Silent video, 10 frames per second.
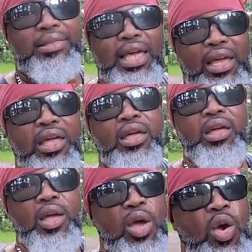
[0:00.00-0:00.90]
thing.
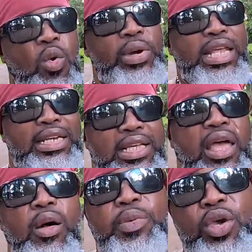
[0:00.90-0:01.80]
We need to
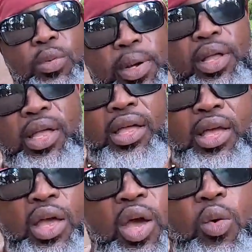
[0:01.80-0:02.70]
help Cuba.
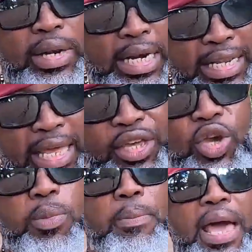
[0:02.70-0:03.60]
We need to get
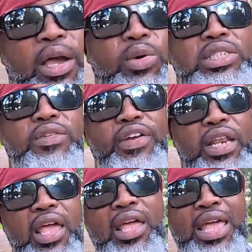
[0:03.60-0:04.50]
Cuba back on its feet,
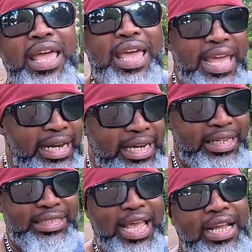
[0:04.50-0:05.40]
end these
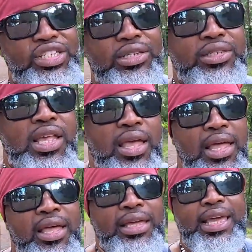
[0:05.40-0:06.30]
sanctions,
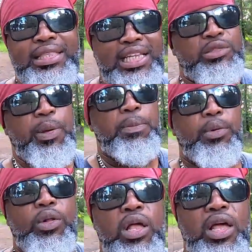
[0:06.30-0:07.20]
get these
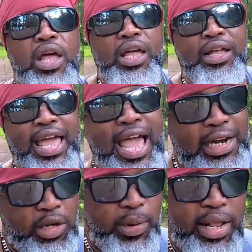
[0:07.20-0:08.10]
people
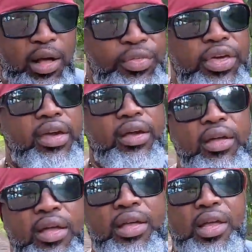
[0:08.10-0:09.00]
adequate health care,
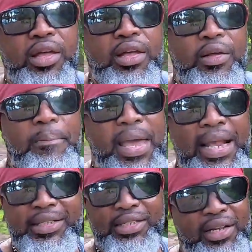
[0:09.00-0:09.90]

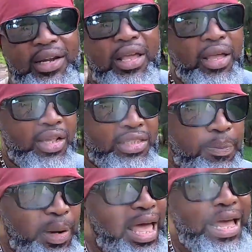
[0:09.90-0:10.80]
medicine,
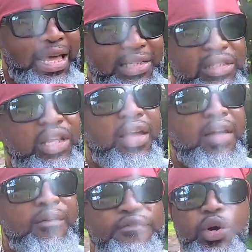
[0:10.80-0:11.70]
supplies,
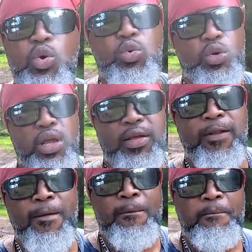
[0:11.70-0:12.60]
food,
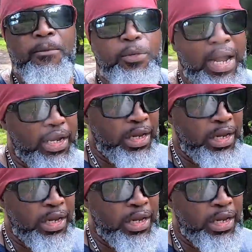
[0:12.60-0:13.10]
right?